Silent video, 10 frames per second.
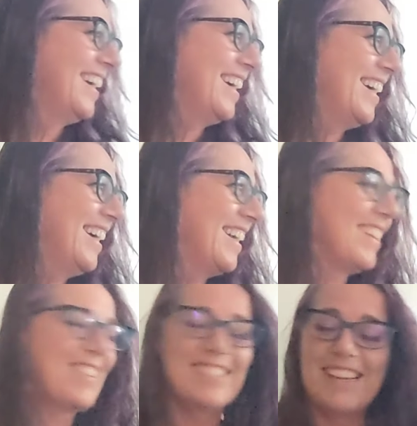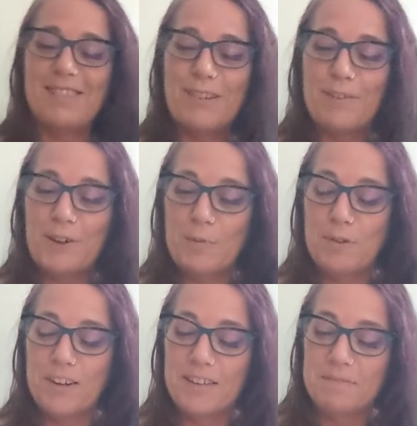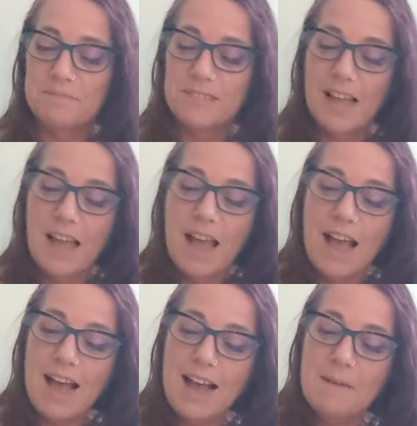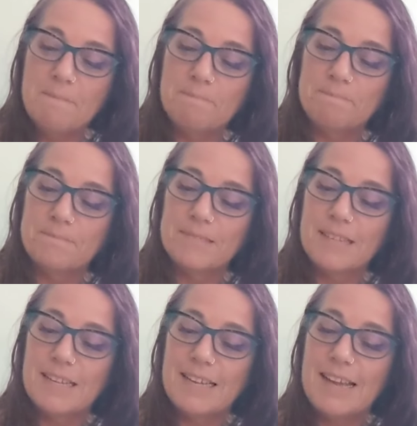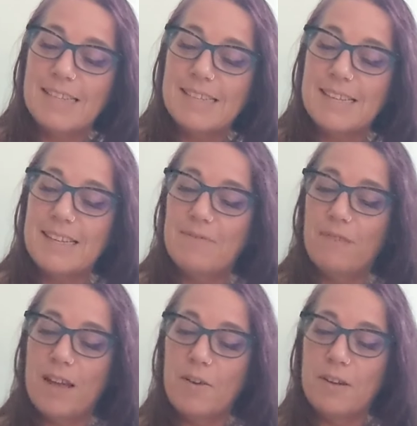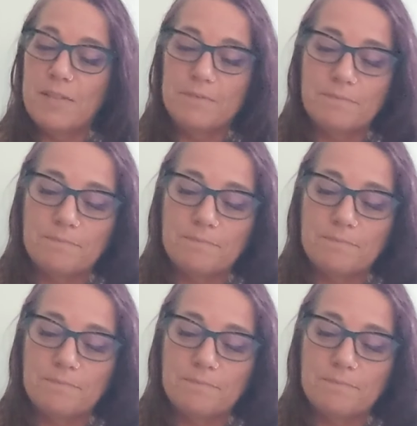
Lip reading: There goes that 12-year-old brain. As an inveterate